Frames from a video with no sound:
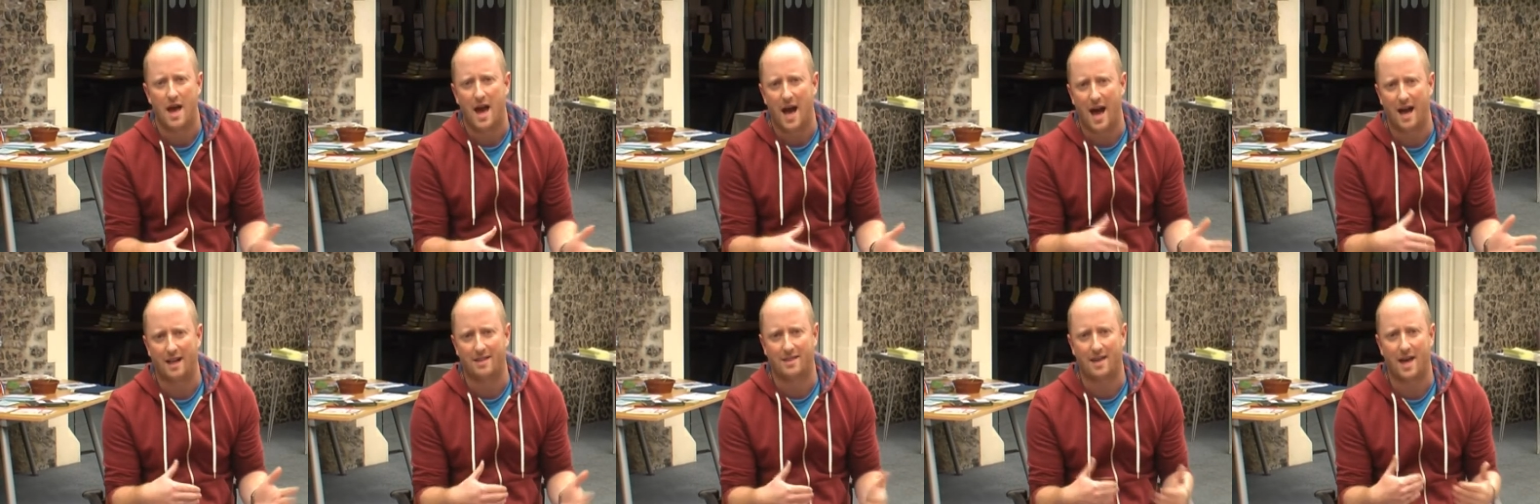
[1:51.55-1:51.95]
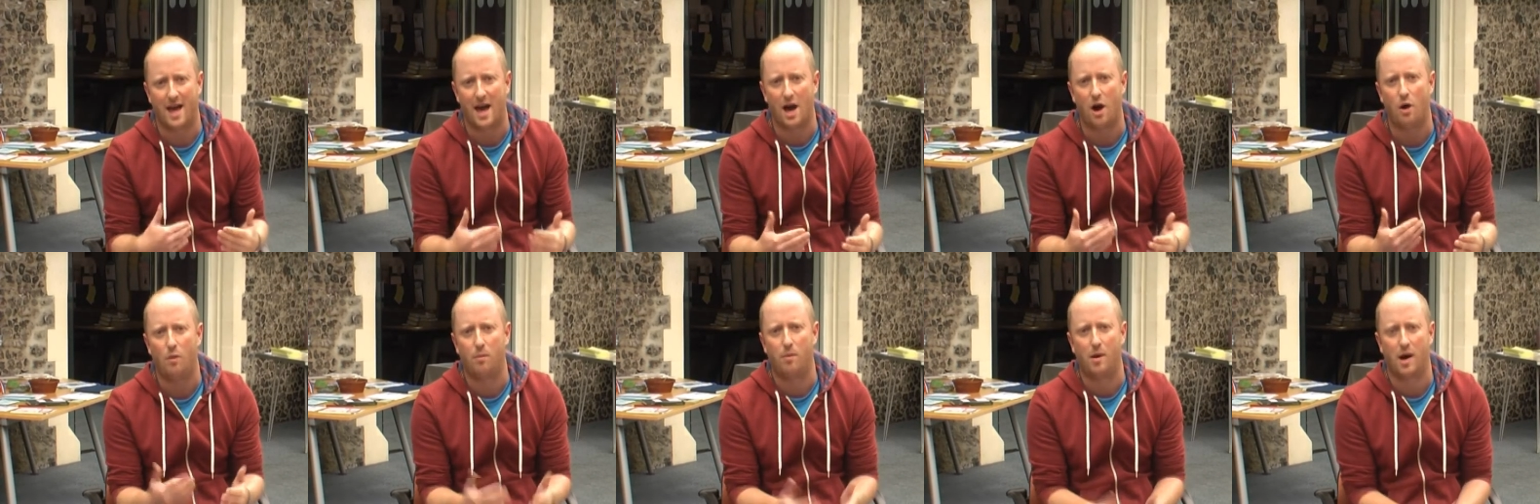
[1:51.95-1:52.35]
and to
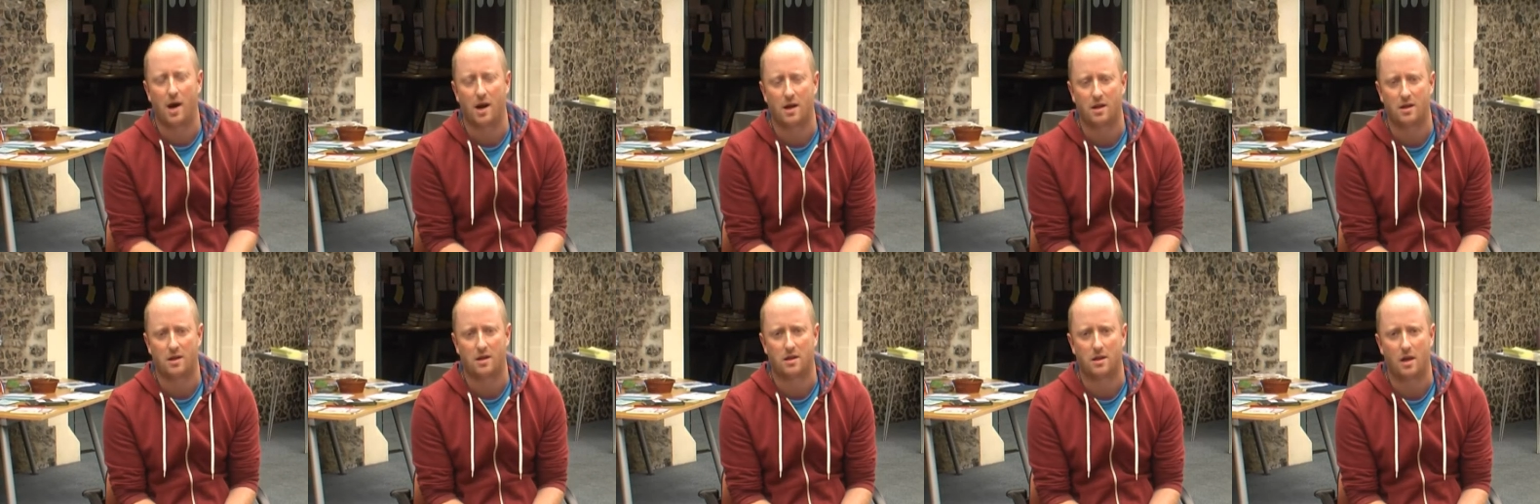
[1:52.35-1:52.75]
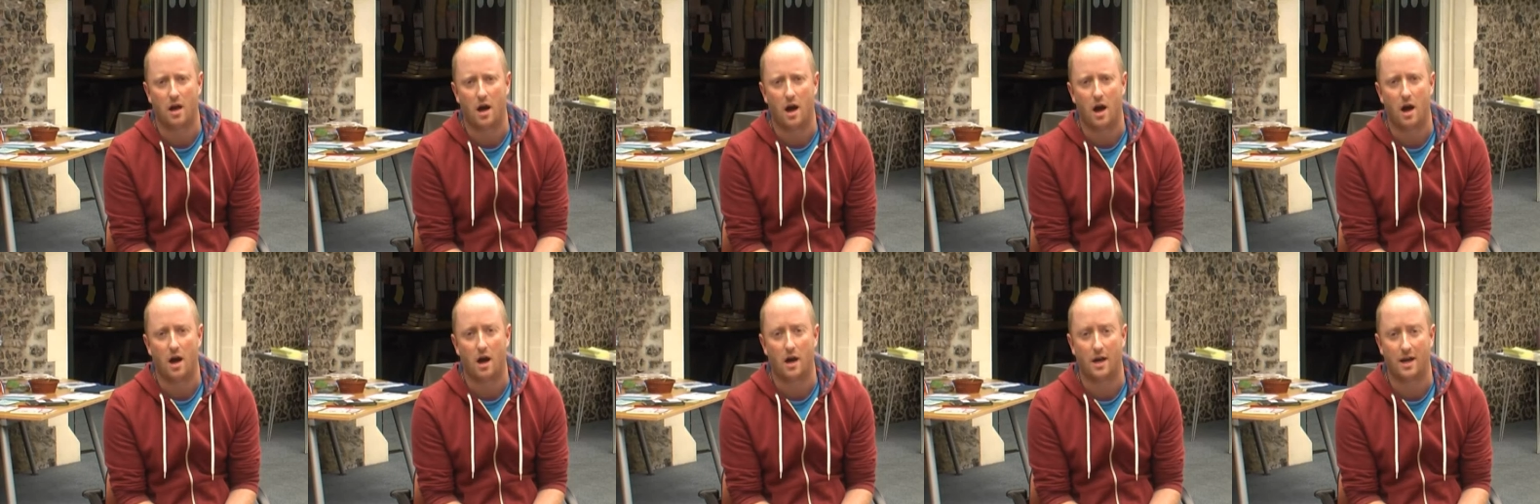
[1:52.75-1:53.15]
help us
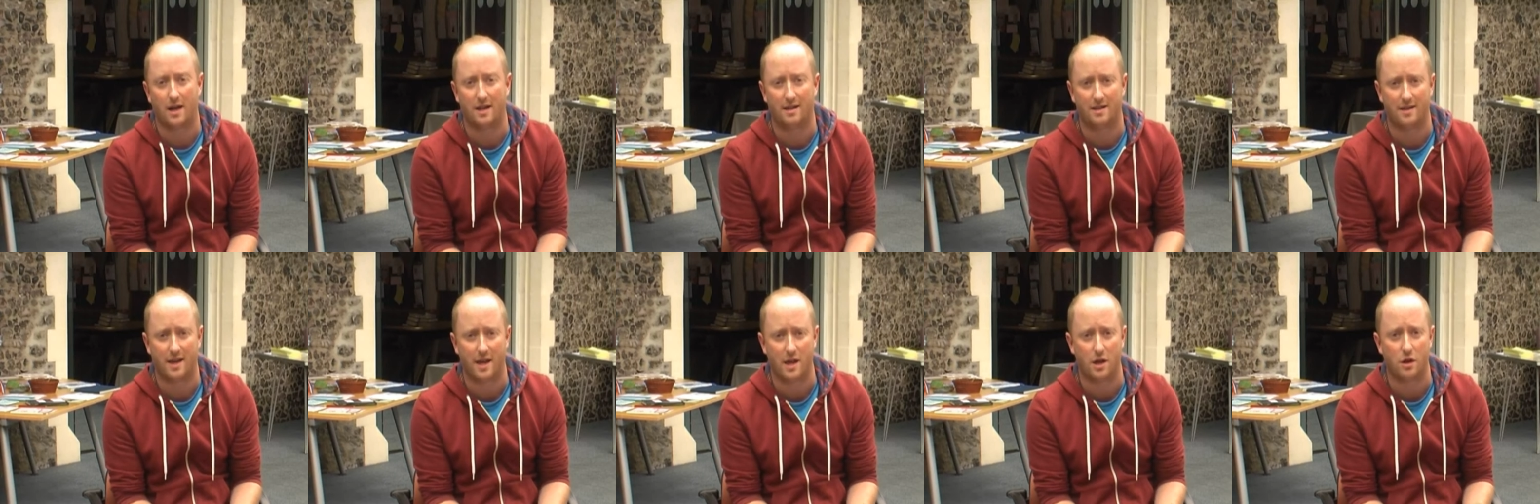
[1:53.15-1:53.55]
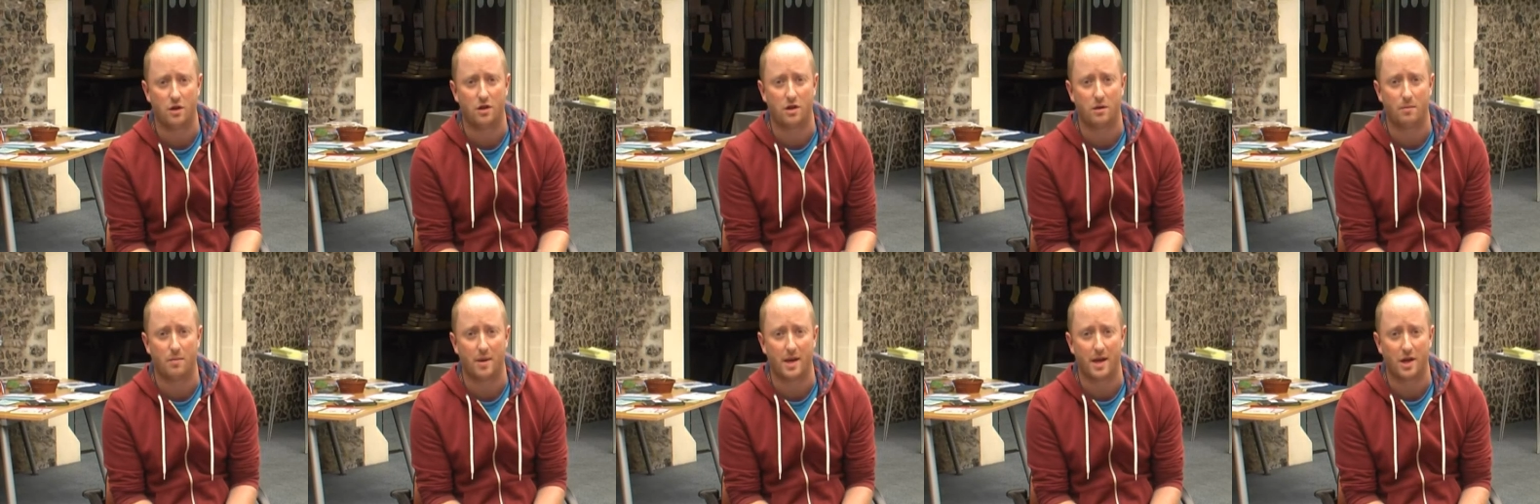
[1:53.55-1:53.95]
uh, continue
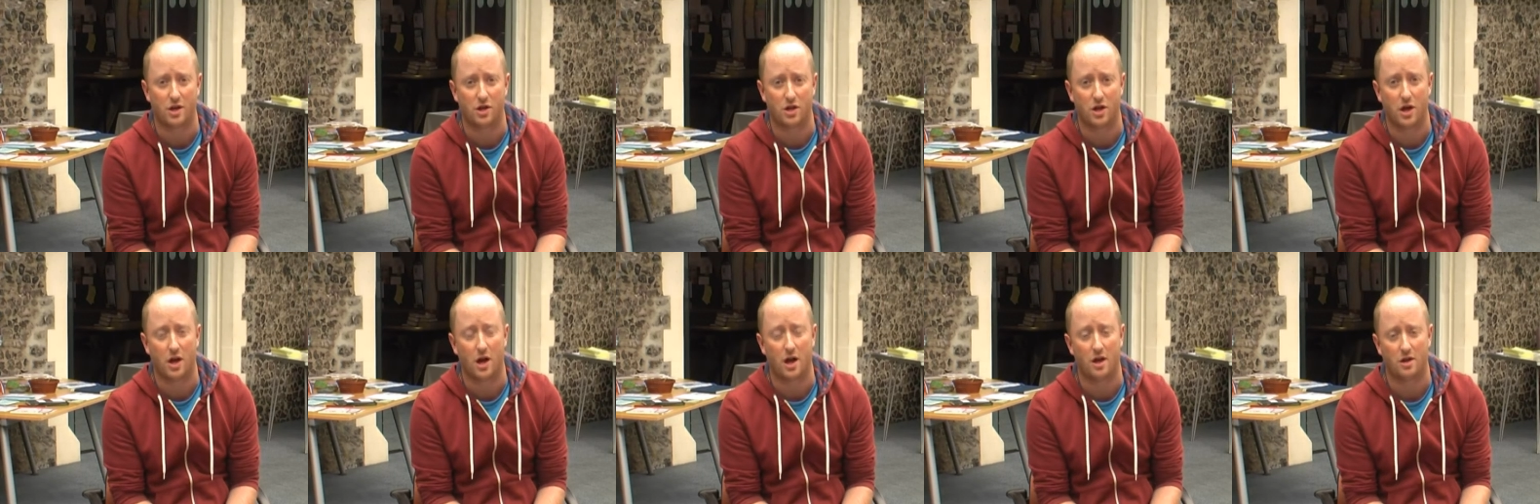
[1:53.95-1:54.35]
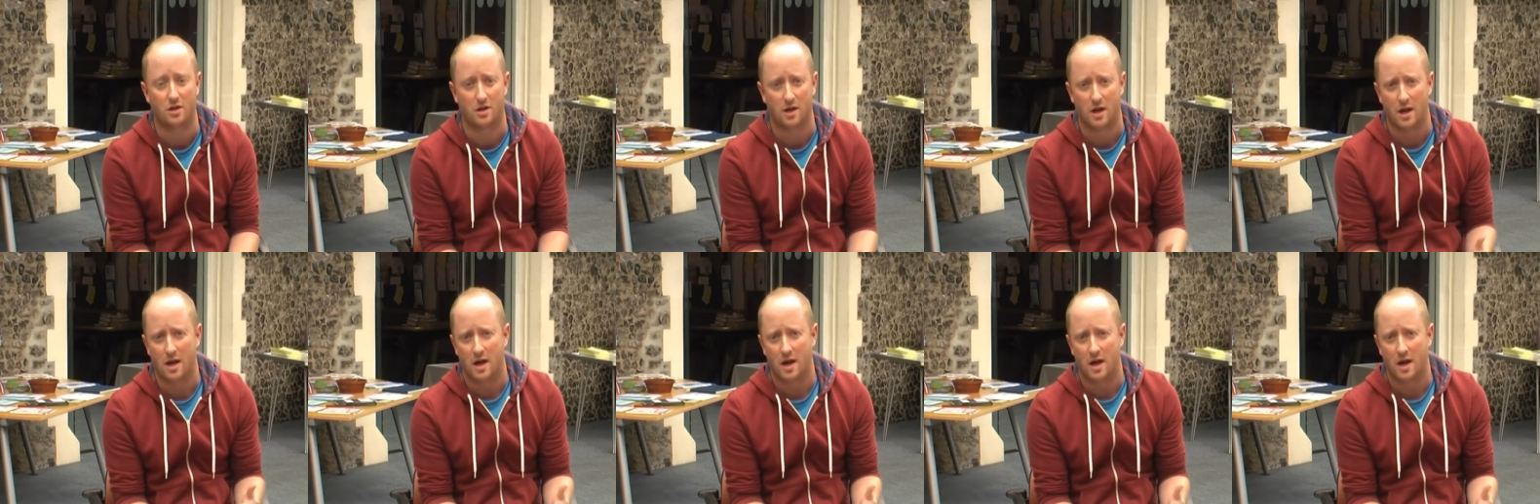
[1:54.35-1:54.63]
to be a church